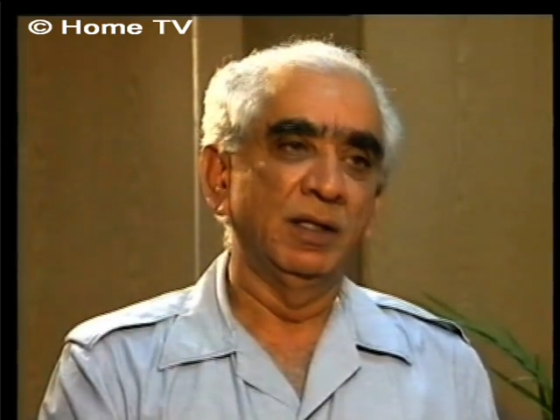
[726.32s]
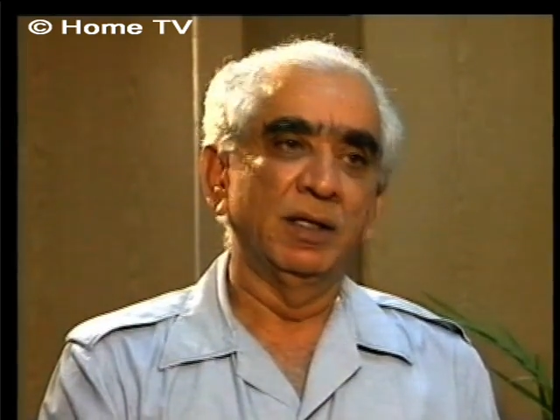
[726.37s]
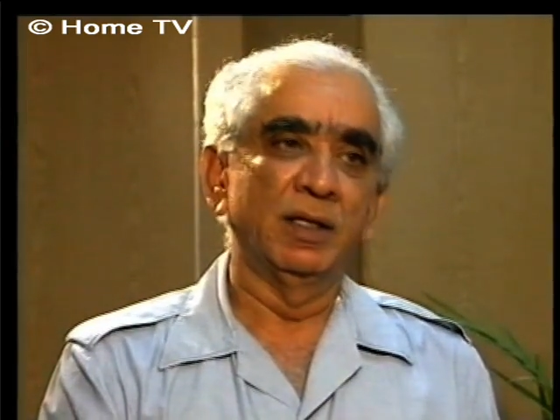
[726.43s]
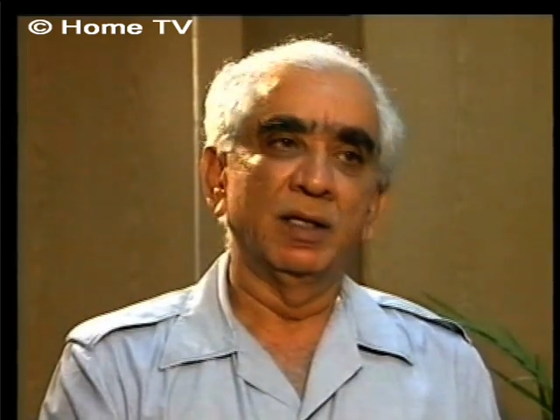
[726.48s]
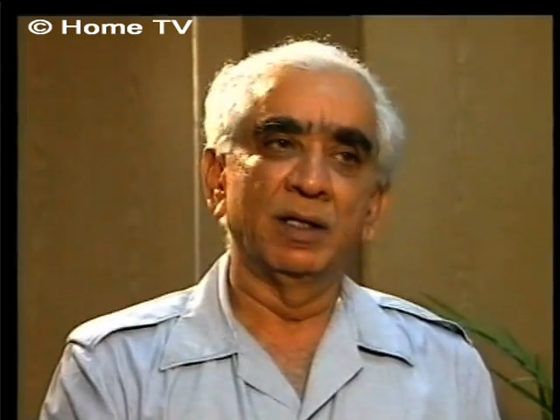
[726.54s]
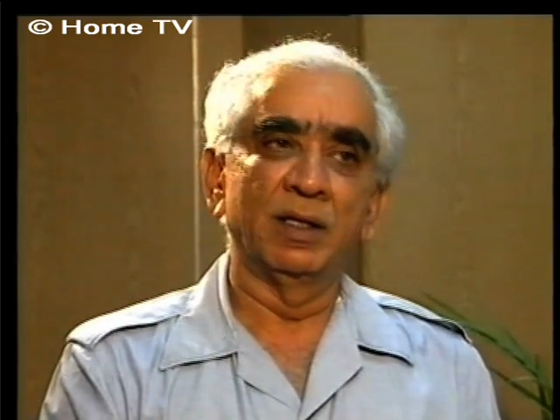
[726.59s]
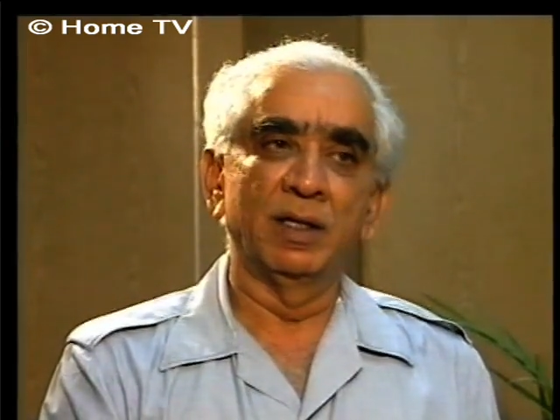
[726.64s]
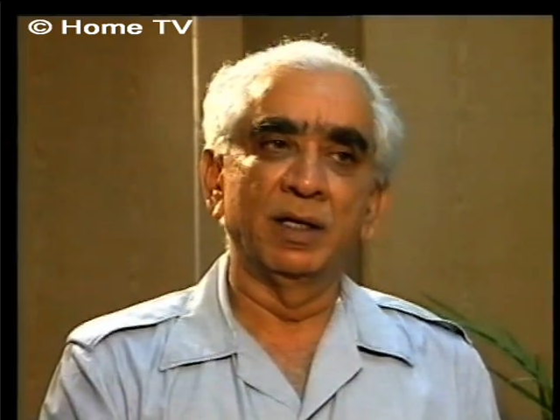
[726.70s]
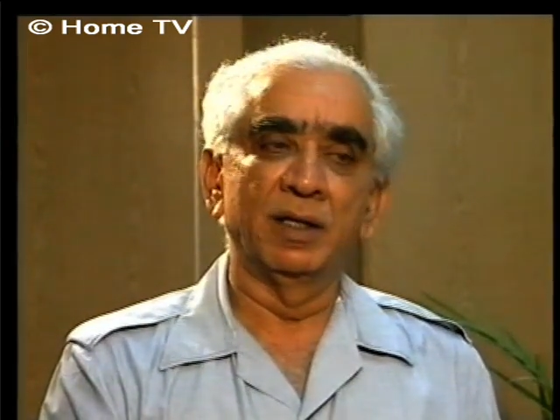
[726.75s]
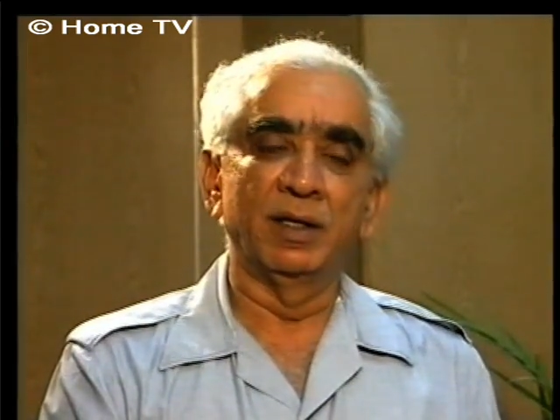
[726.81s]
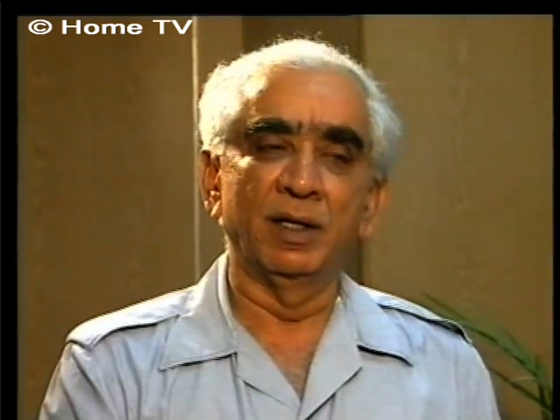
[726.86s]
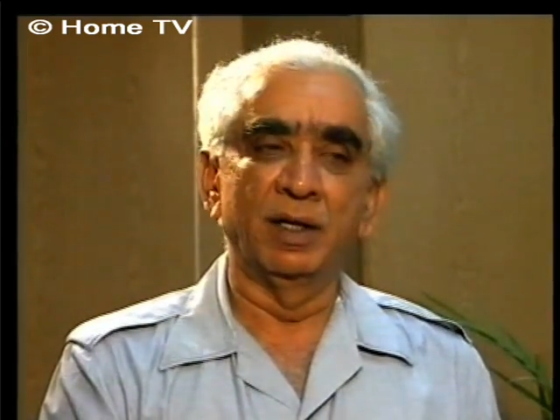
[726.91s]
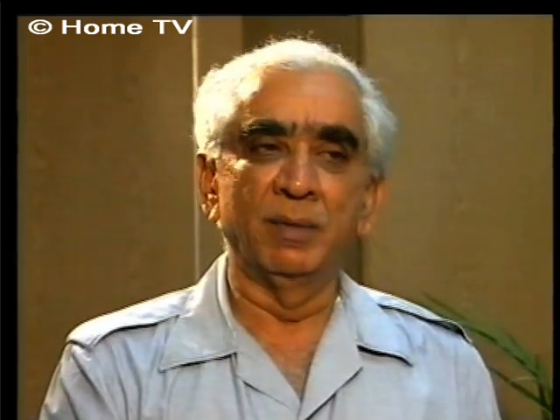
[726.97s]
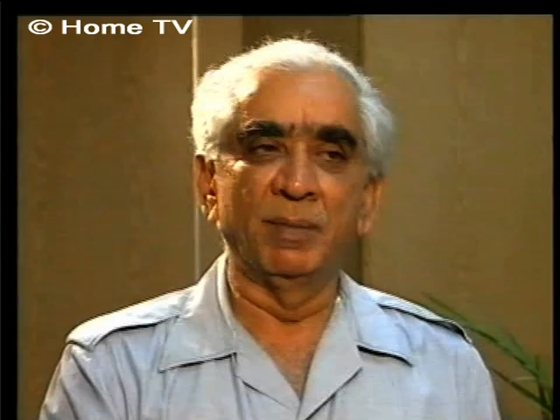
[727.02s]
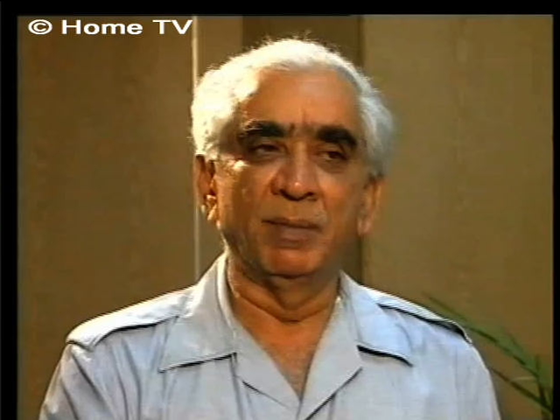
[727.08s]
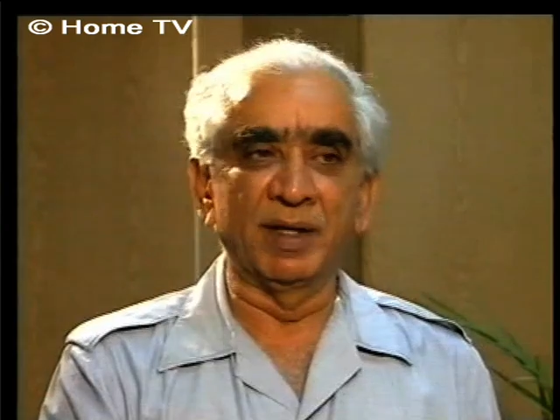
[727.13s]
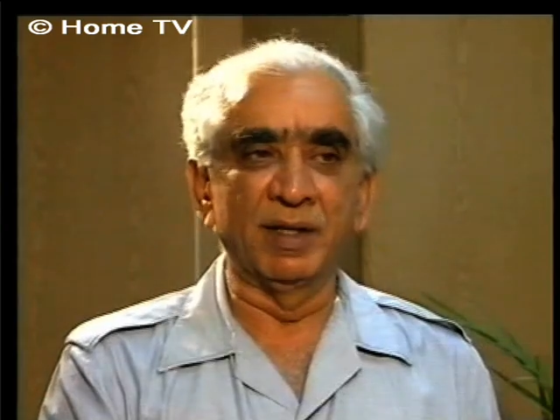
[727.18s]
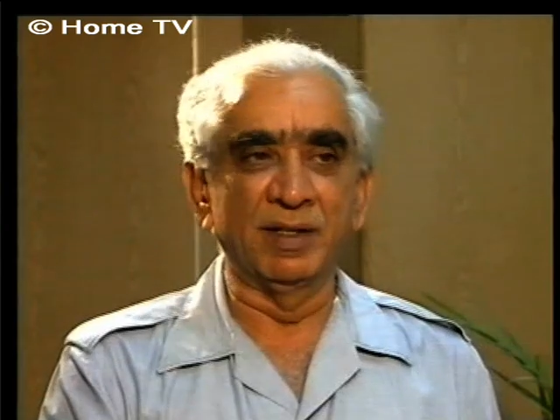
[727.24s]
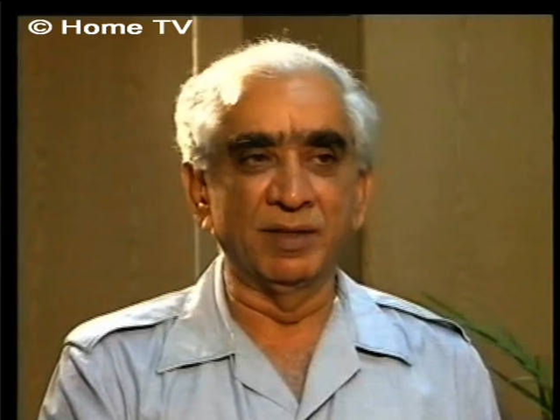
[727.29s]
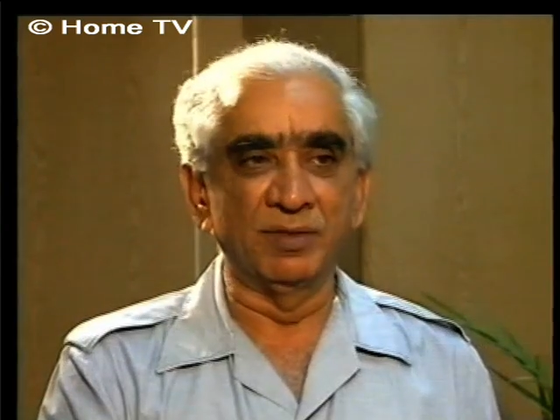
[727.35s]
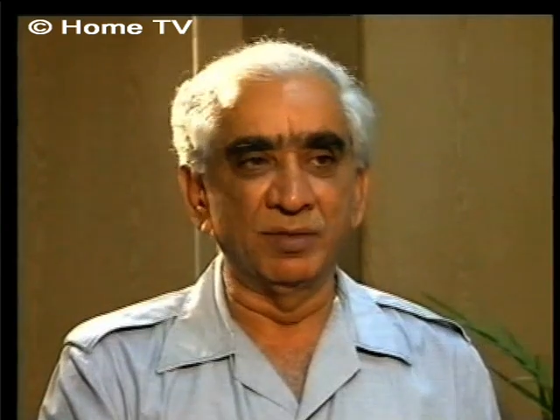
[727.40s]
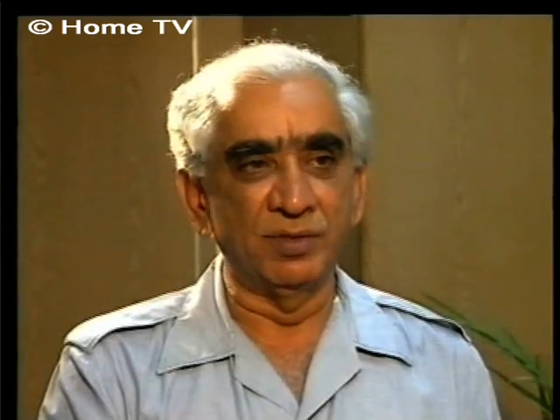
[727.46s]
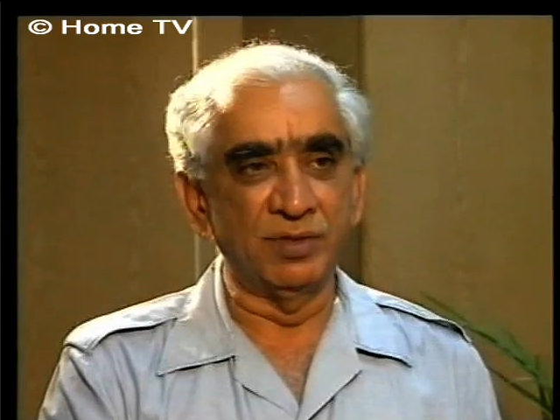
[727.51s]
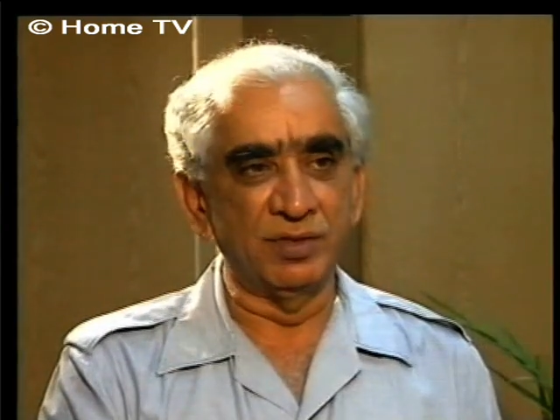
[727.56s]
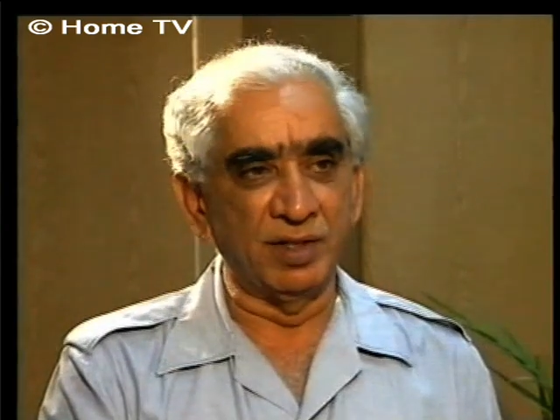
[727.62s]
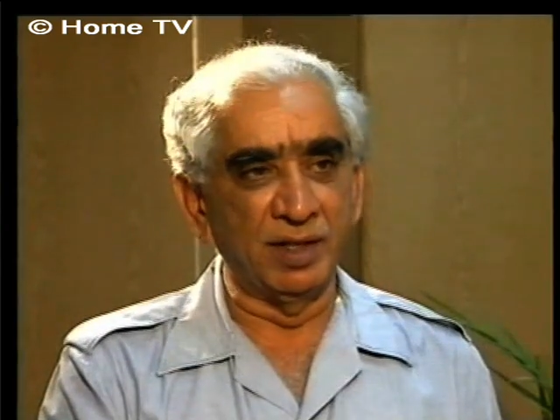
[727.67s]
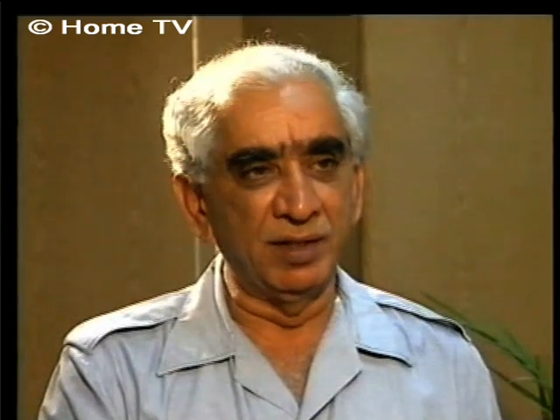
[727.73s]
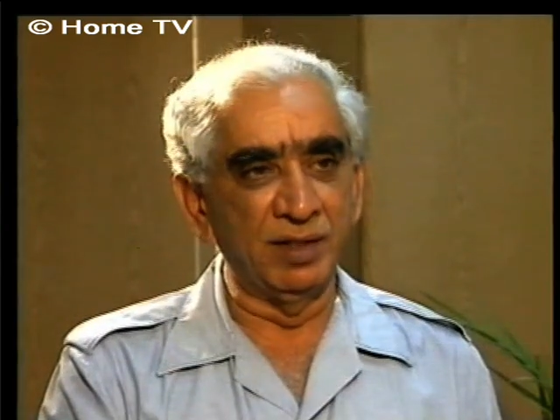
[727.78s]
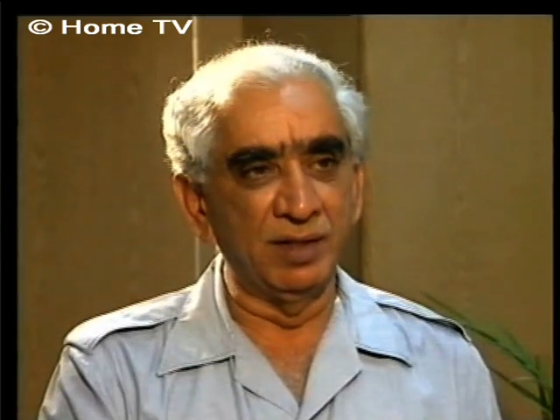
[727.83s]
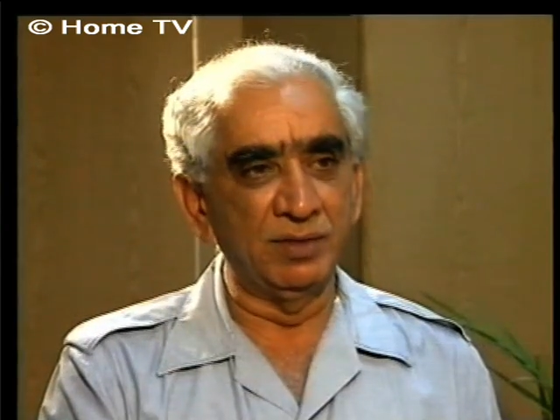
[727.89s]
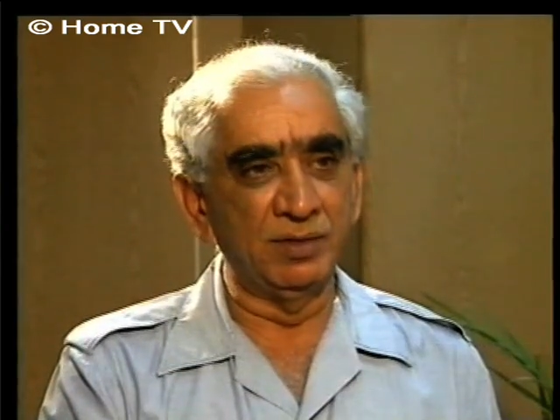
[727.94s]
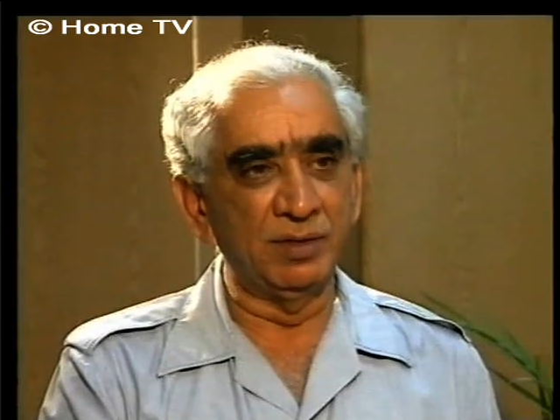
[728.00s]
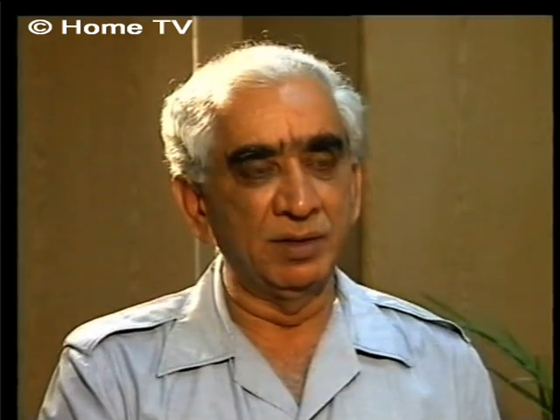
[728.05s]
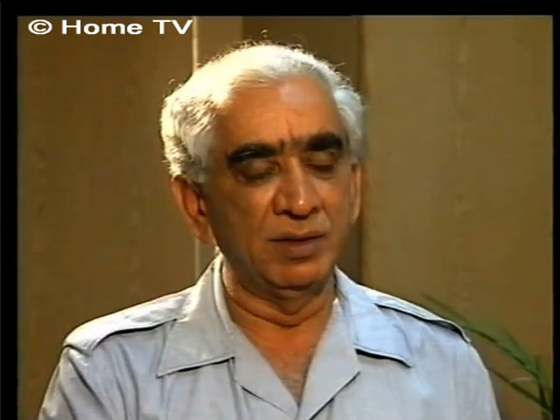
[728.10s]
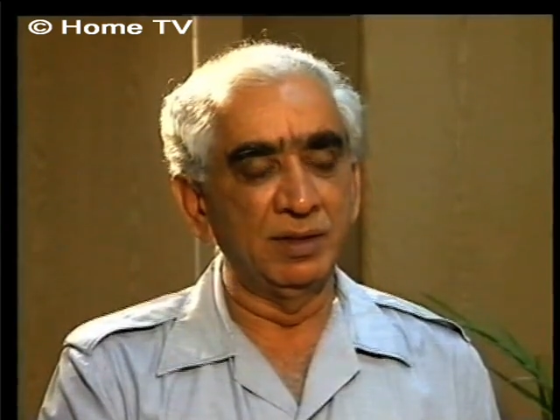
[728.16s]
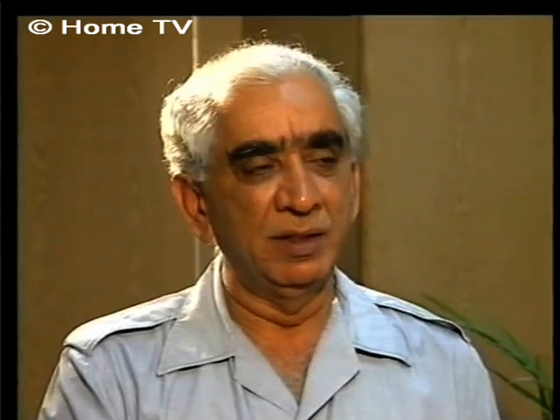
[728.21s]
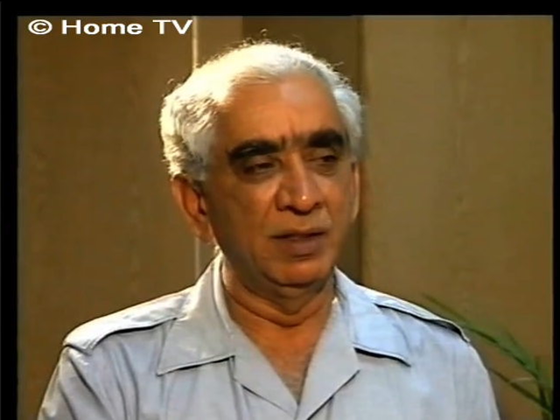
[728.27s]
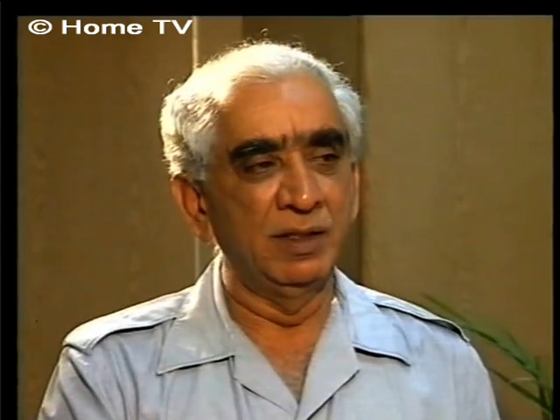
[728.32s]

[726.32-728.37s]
American Senate,